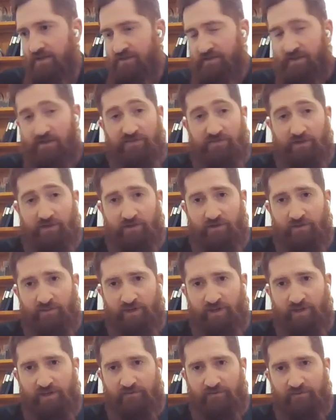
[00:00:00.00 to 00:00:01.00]
So that was very
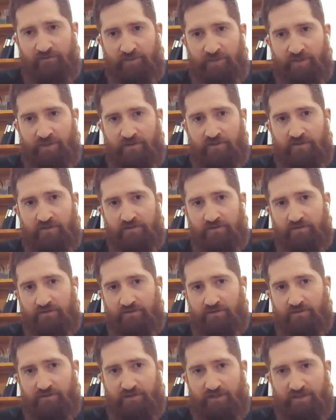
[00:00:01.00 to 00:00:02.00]
illuminating for me and a good
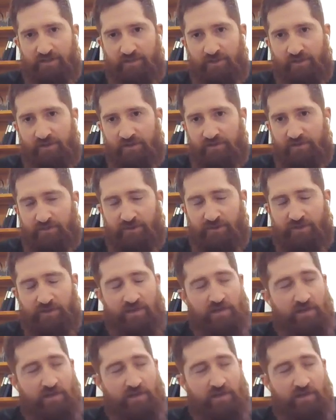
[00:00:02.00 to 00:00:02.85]
experience for me.